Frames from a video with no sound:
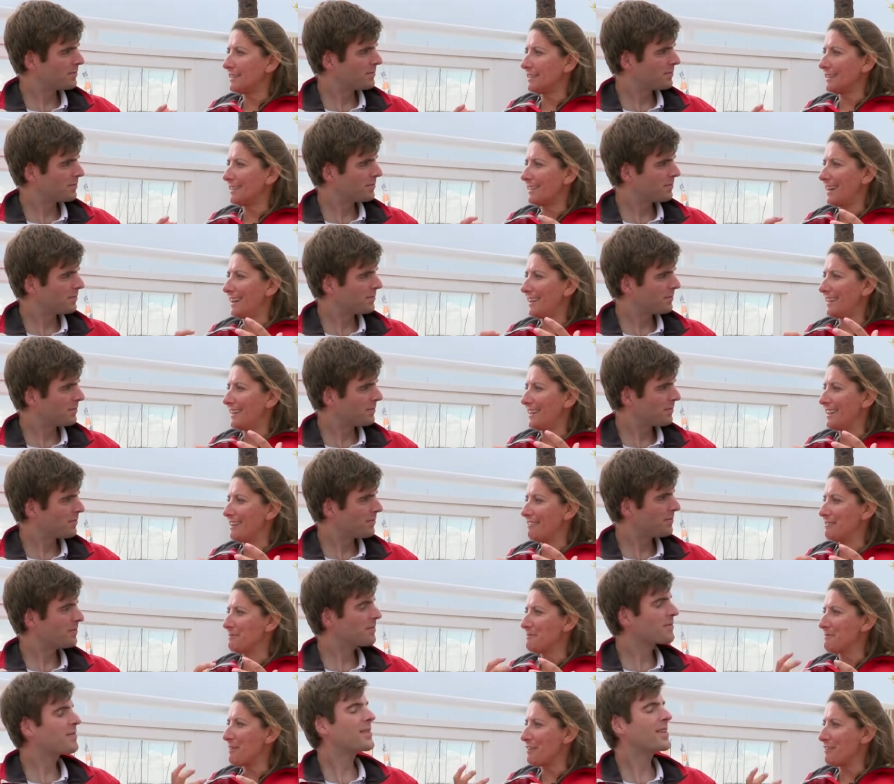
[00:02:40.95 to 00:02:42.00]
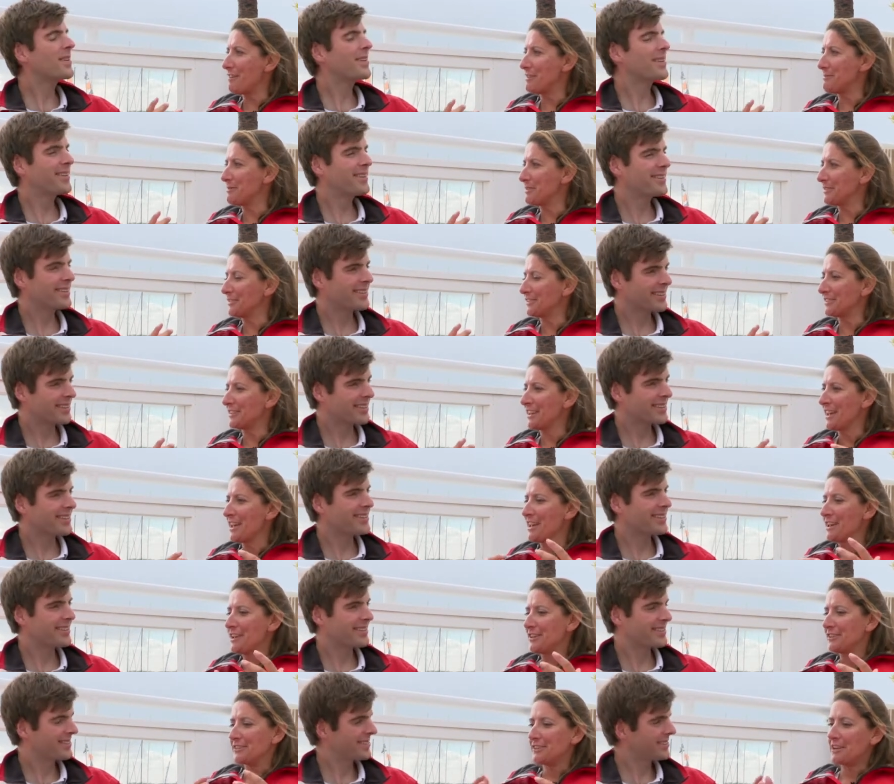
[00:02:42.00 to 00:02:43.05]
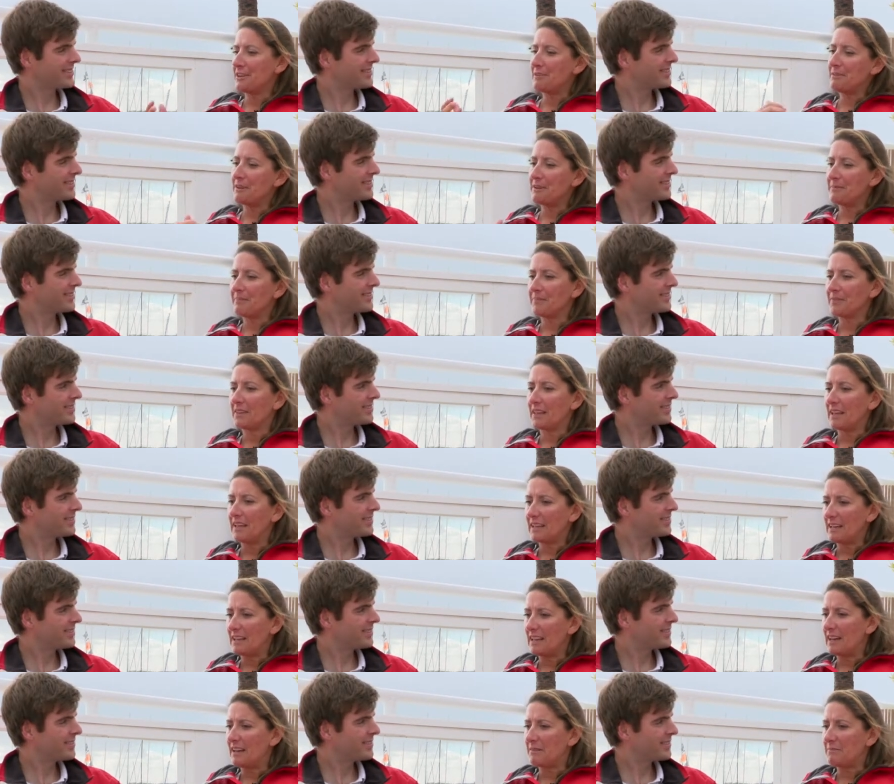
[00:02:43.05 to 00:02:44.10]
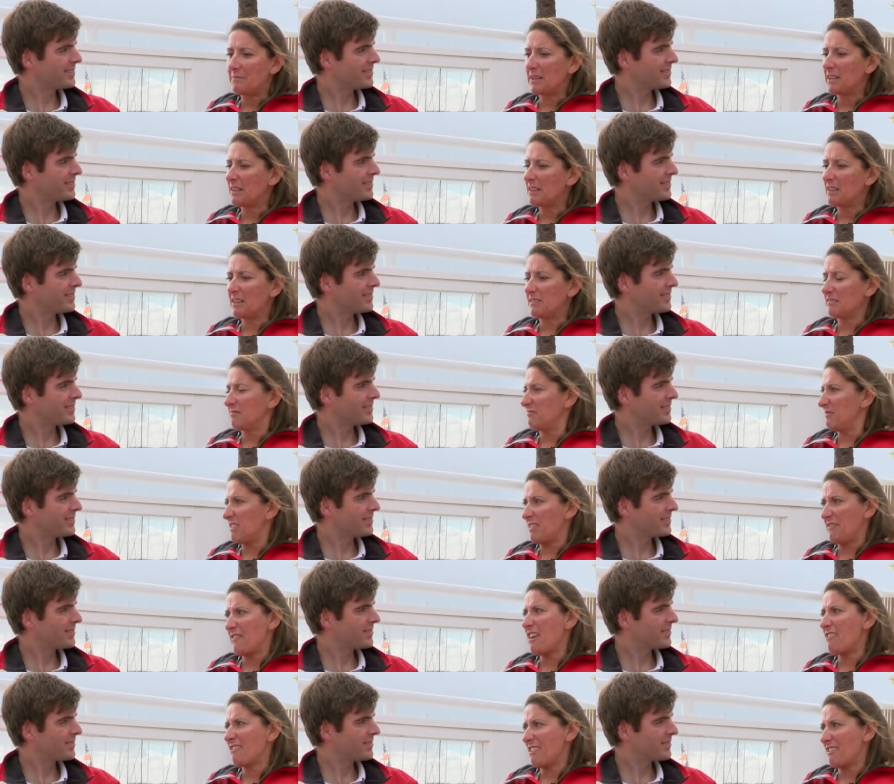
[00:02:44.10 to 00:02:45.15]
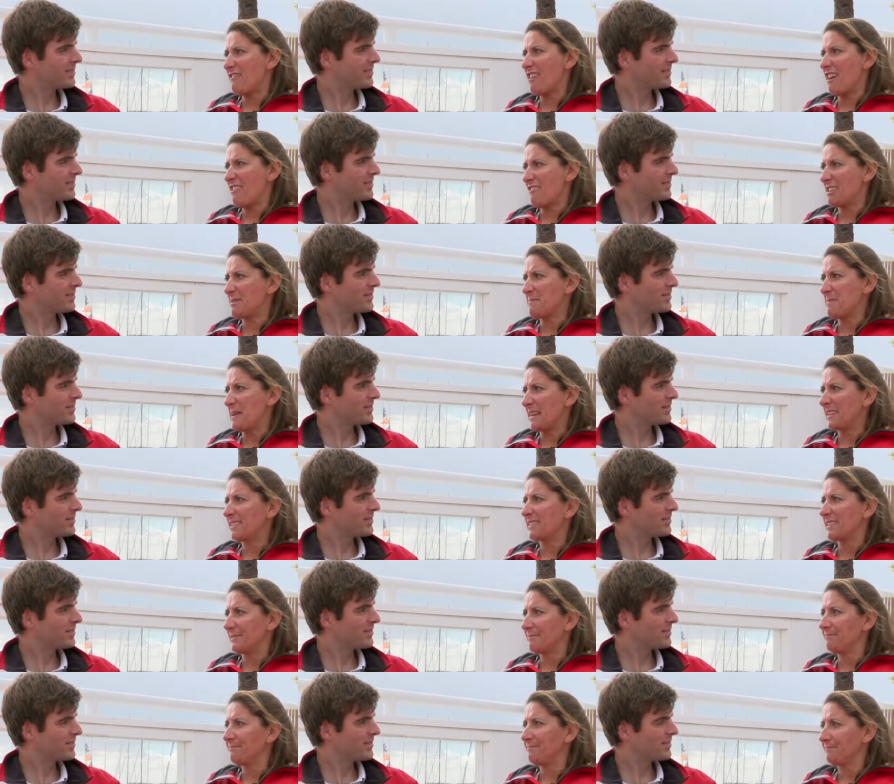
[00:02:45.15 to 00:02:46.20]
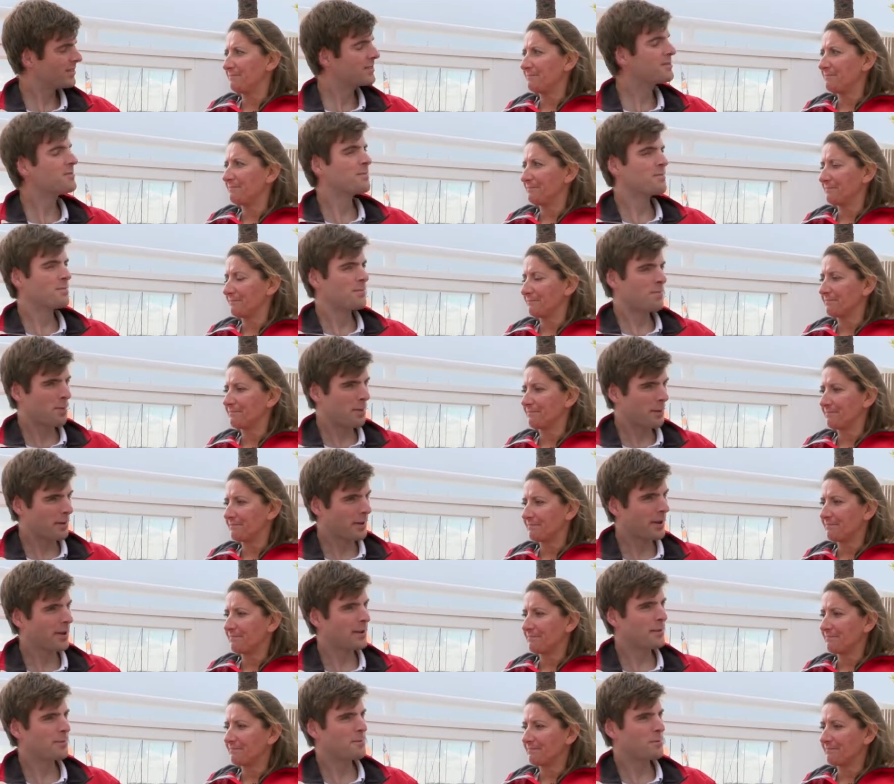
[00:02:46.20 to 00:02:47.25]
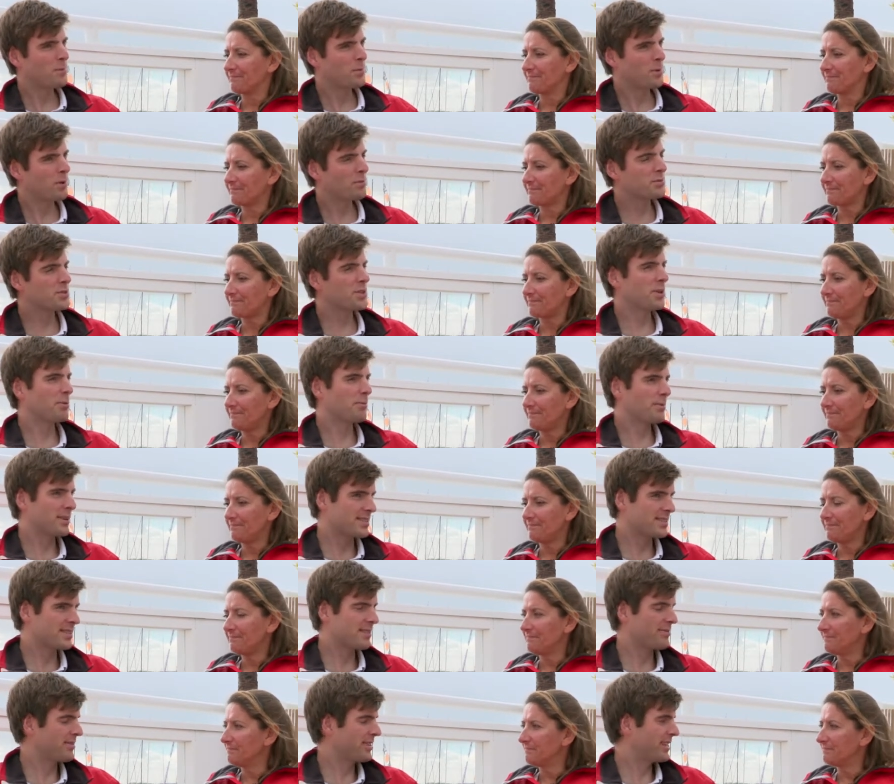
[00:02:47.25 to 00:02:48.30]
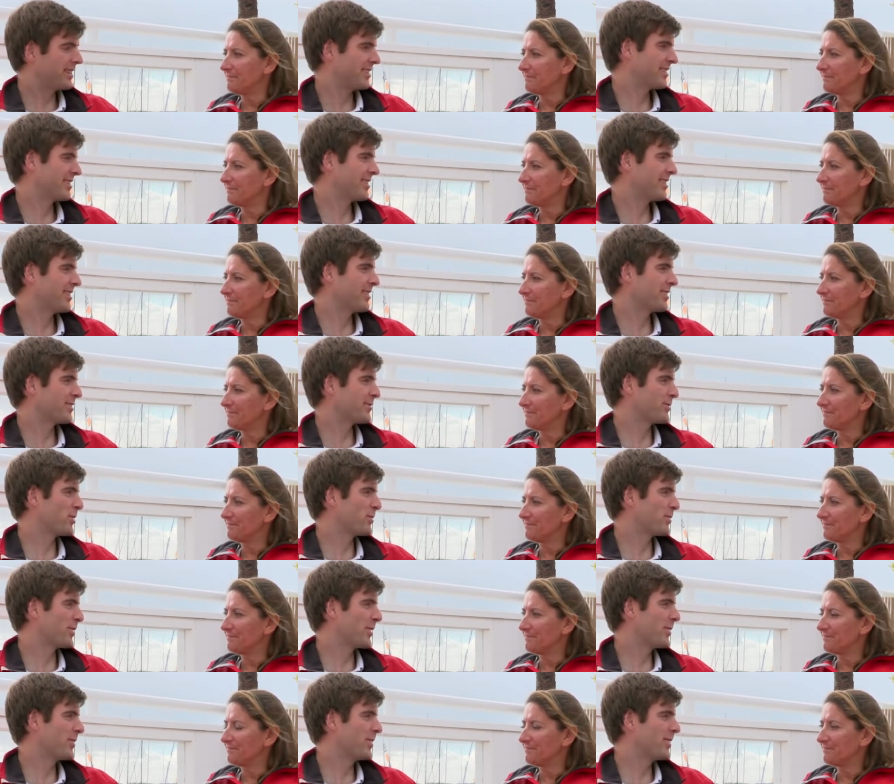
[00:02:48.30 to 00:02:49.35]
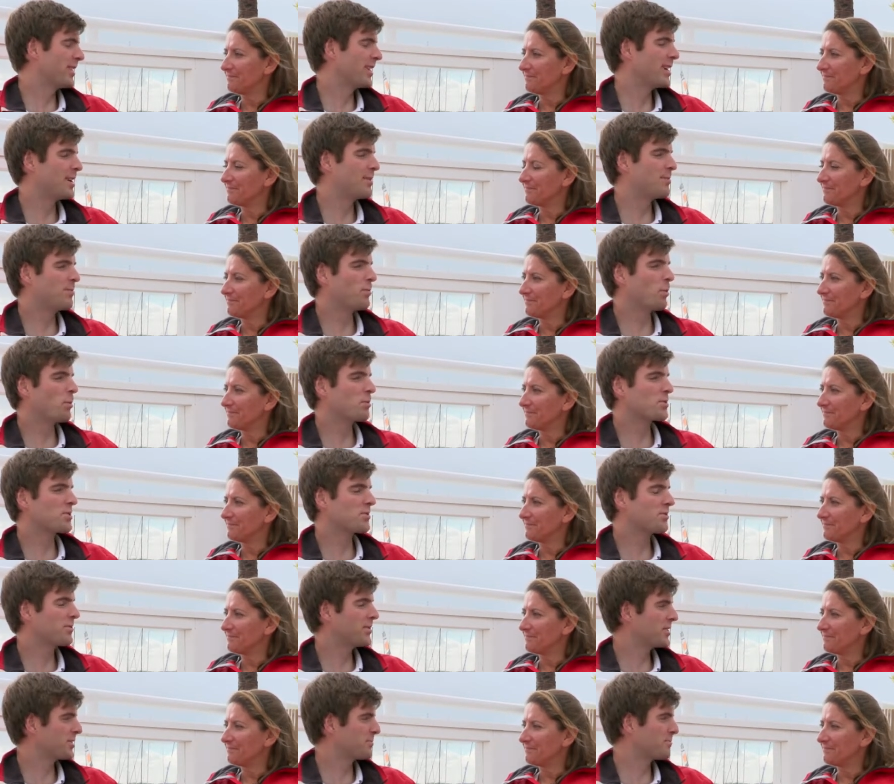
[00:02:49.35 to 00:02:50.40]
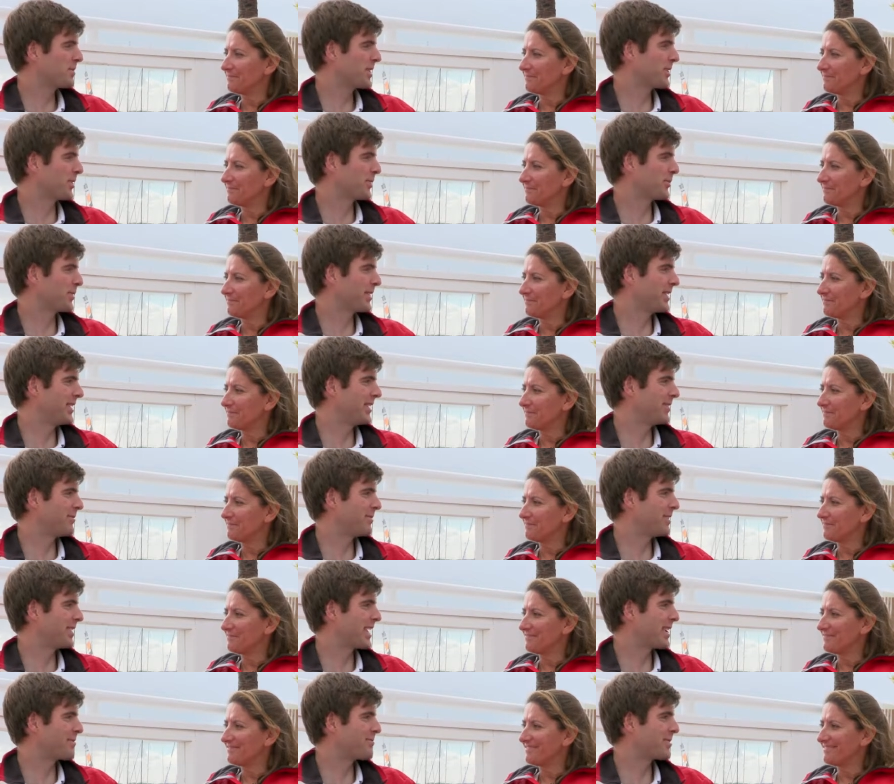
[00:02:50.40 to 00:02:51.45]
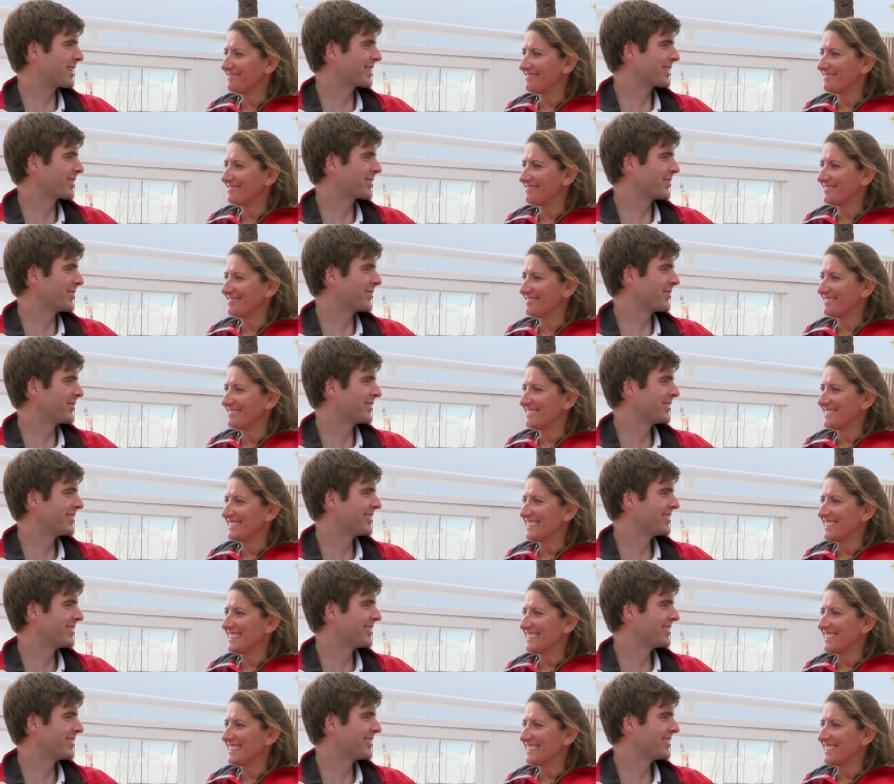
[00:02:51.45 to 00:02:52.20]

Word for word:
Speaker 1: did that year and where I was. So yeah, but a very varied mix.
Speaker 2: Okay. Obviously, you recently finished the Volvo. What was your first meal when you came back ashore?